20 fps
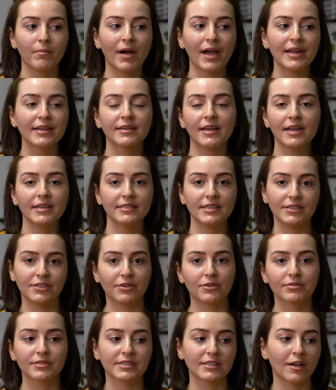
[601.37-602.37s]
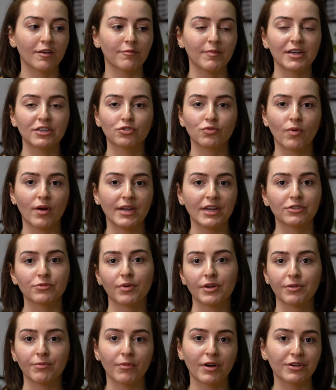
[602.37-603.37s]
My 19-year-old self, my
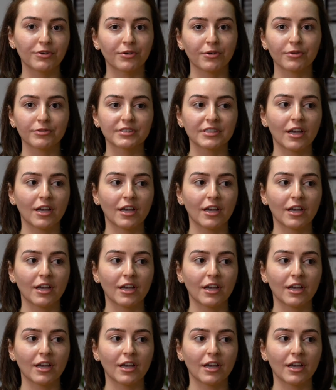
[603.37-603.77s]
21-year-old